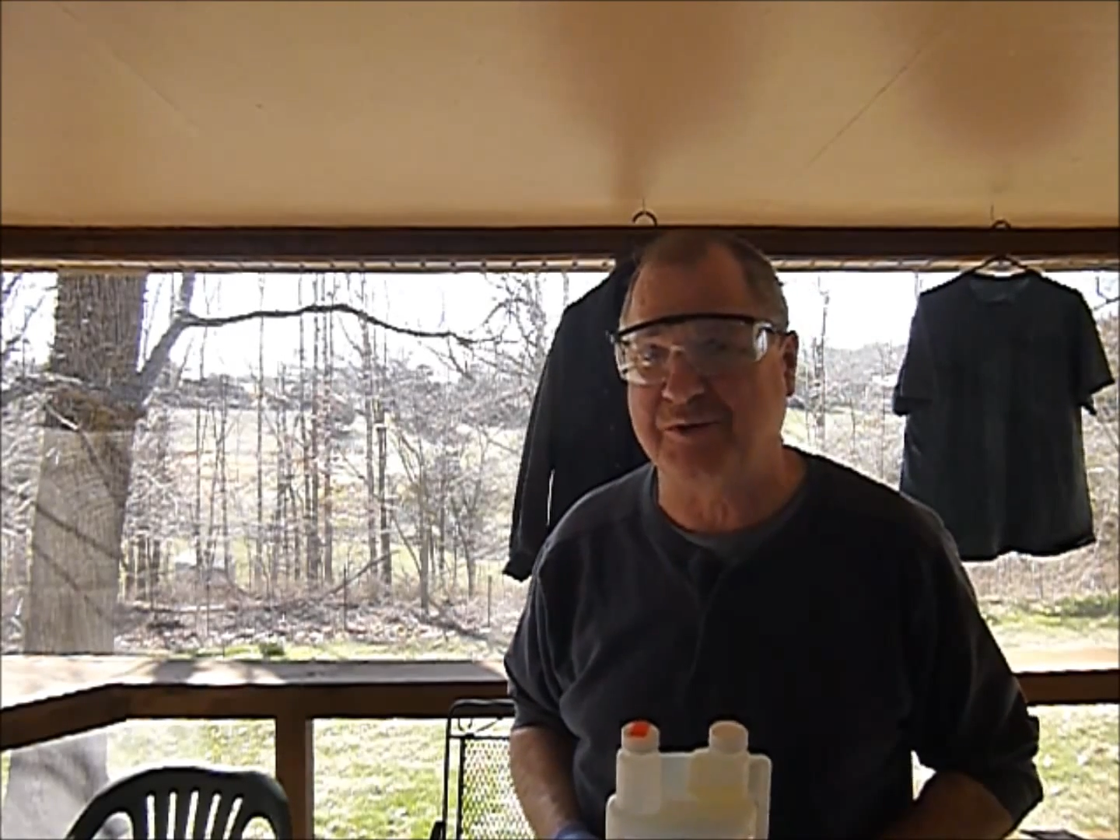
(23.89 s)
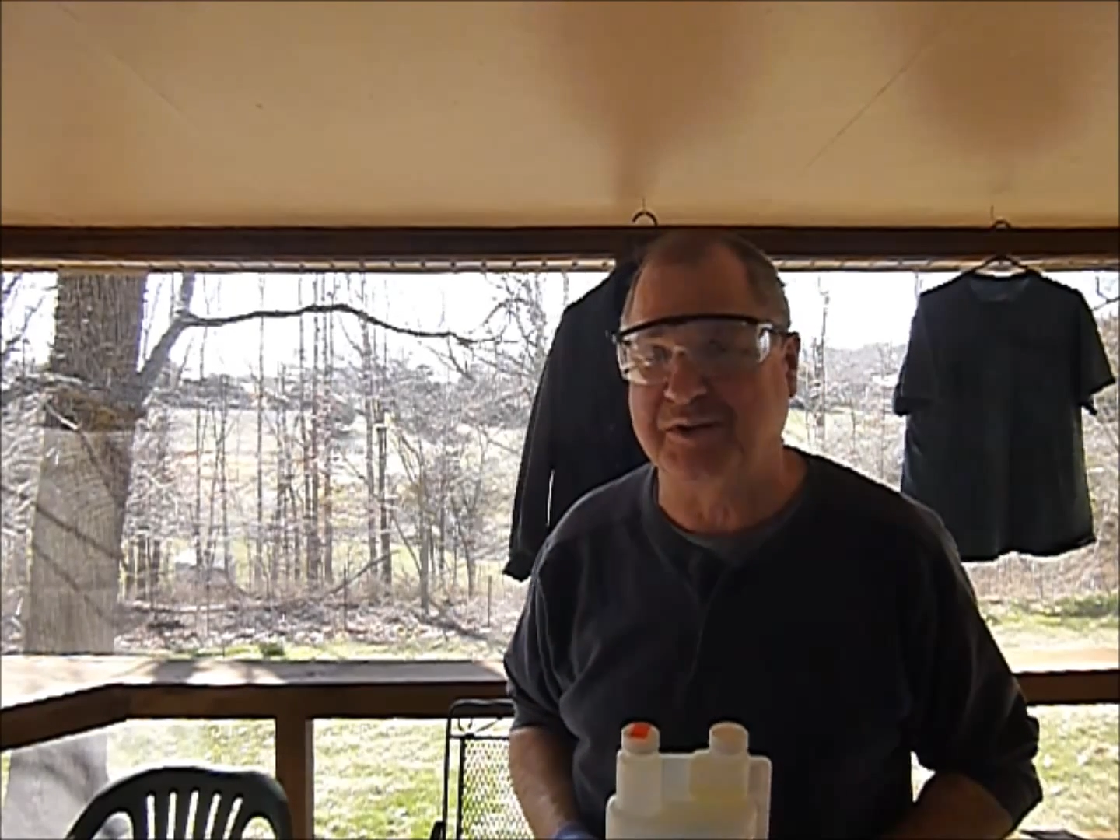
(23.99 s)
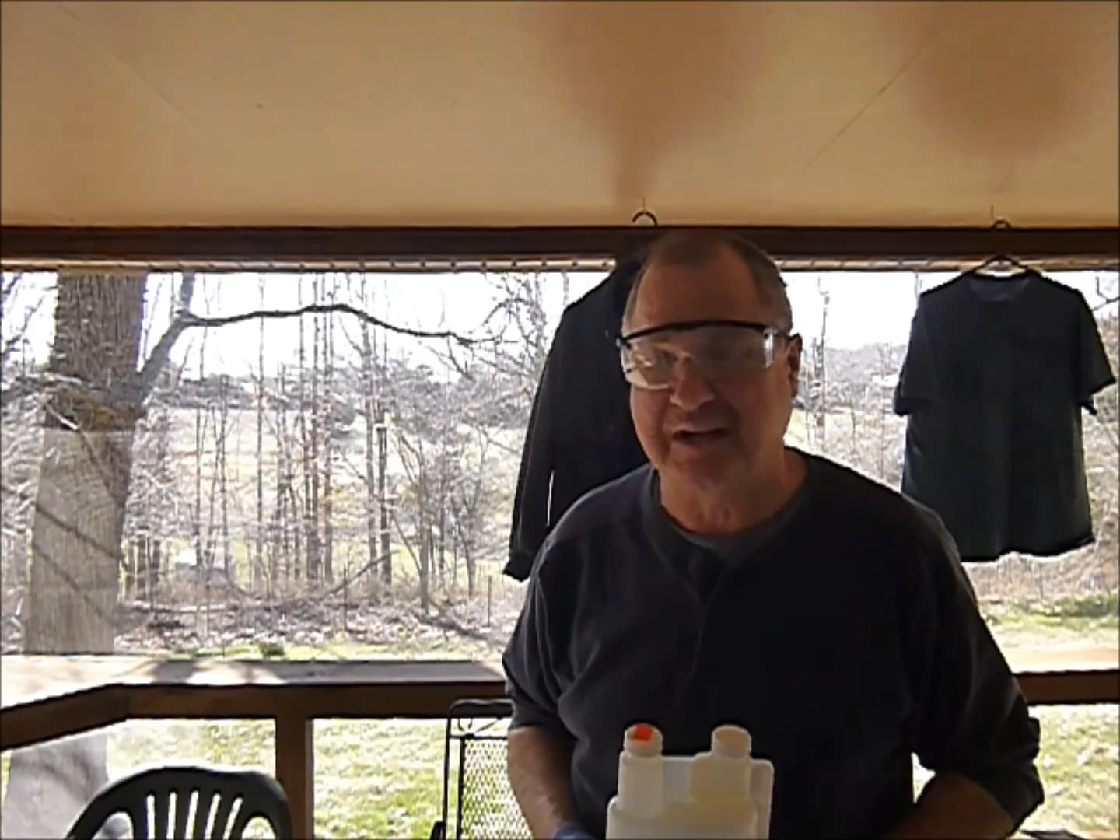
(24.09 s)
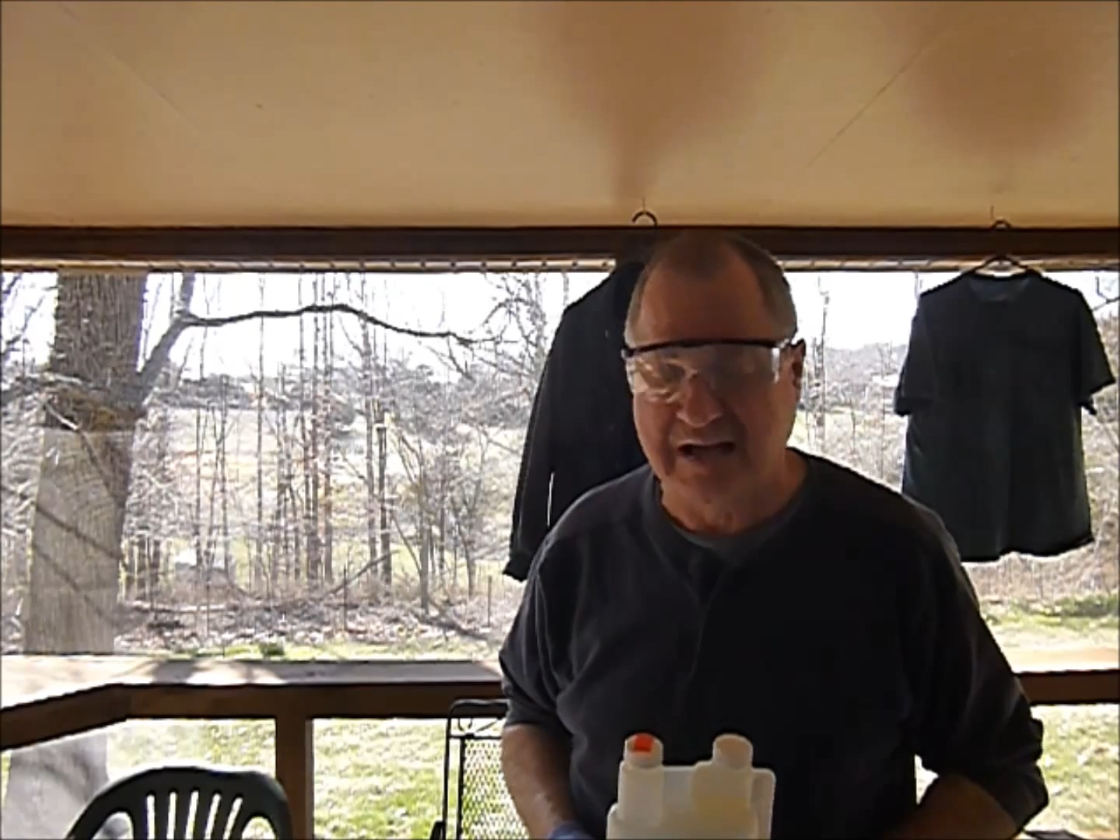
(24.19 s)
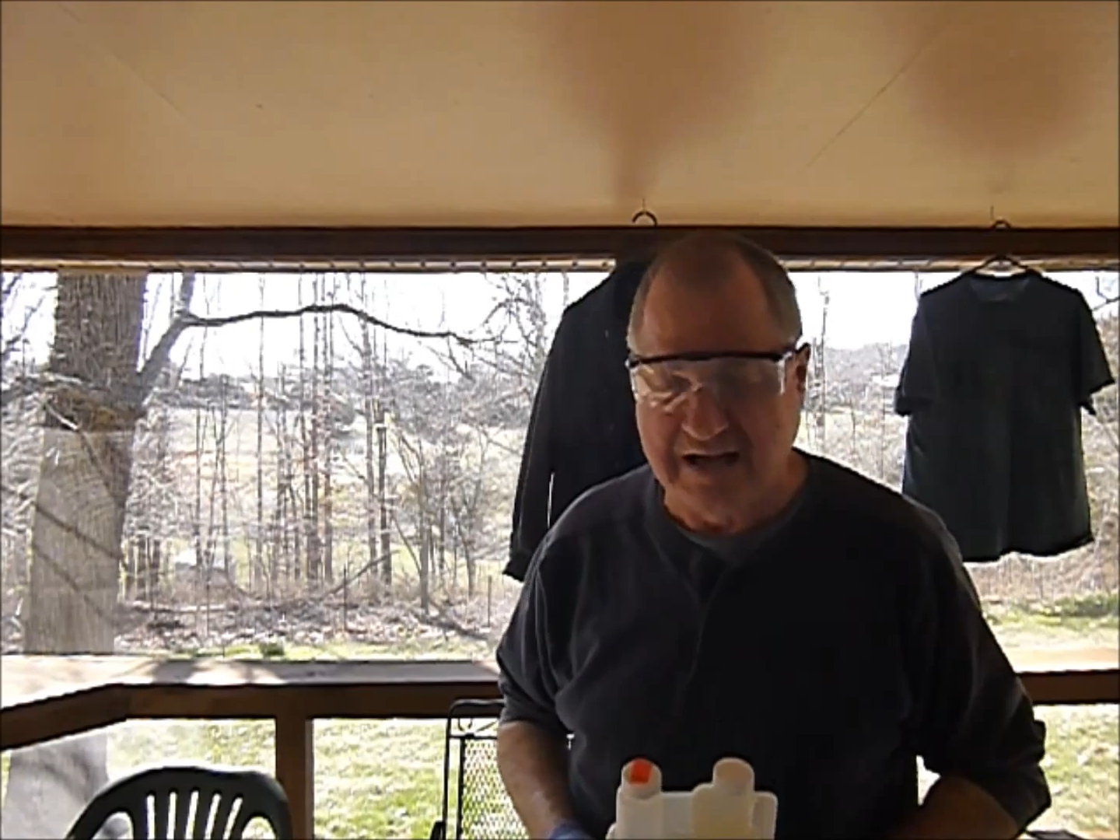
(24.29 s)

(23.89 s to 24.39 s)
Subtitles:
with it.